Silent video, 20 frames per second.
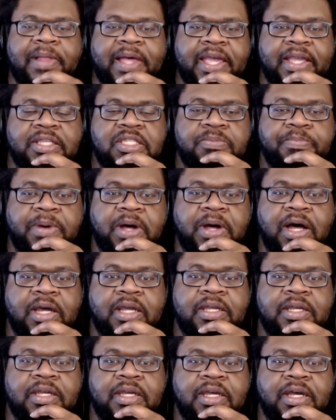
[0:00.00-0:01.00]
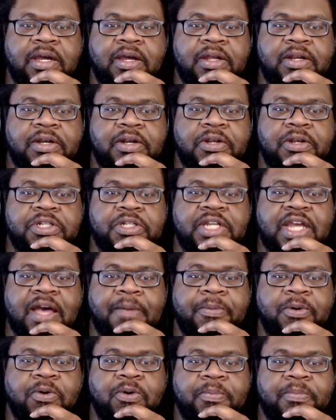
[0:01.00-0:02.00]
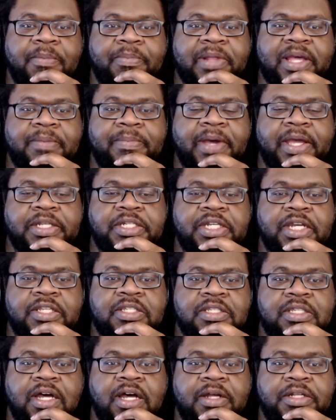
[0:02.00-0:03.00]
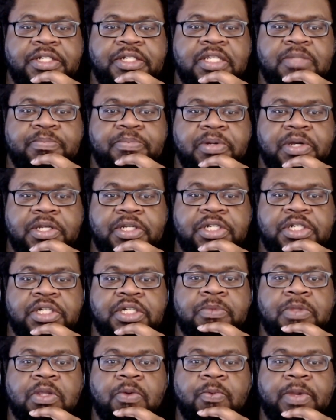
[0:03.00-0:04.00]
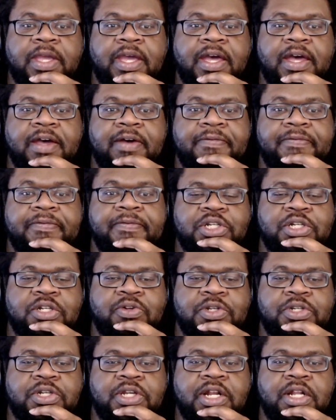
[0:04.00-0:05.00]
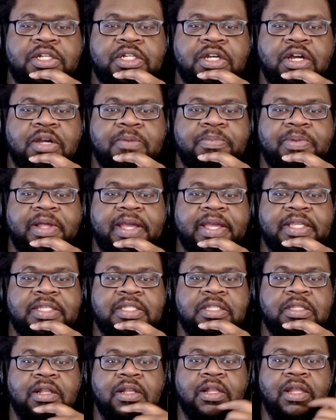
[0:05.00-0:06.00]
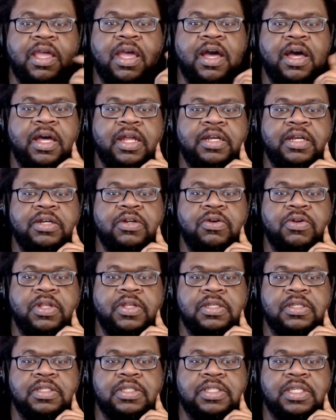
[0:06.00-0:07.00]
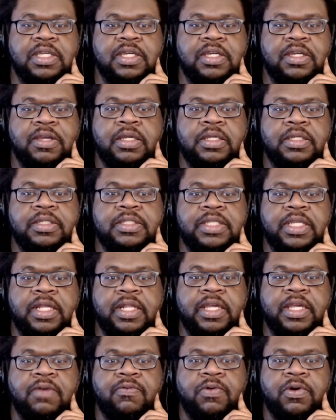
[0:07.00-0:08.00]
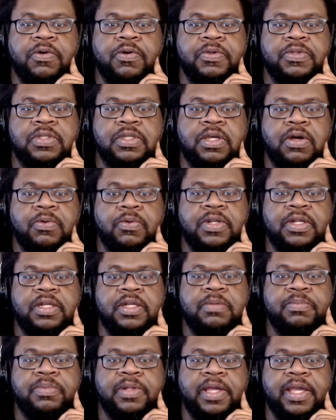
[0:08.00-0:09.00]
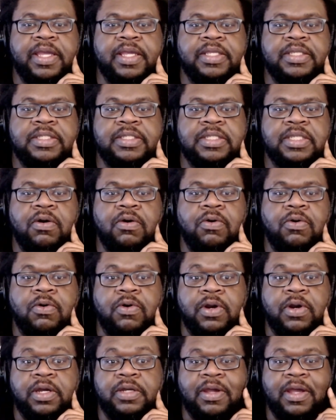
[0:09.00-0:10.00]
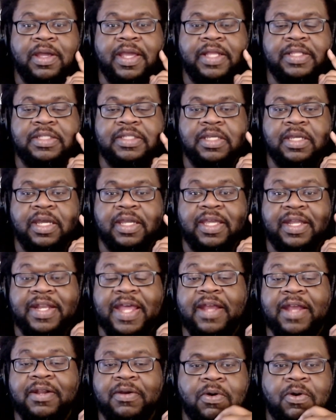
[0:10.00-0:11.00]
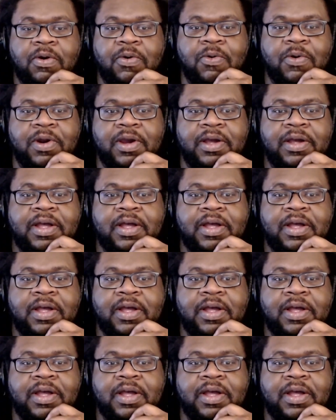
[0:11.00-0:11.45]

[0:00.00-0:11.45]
Spock, Nurse Chapel played by Jess Bush. We have Christina Chung plays Leon Noonien-Singh. Celia Rose Golden plays Uhura, and Cadet Uhura.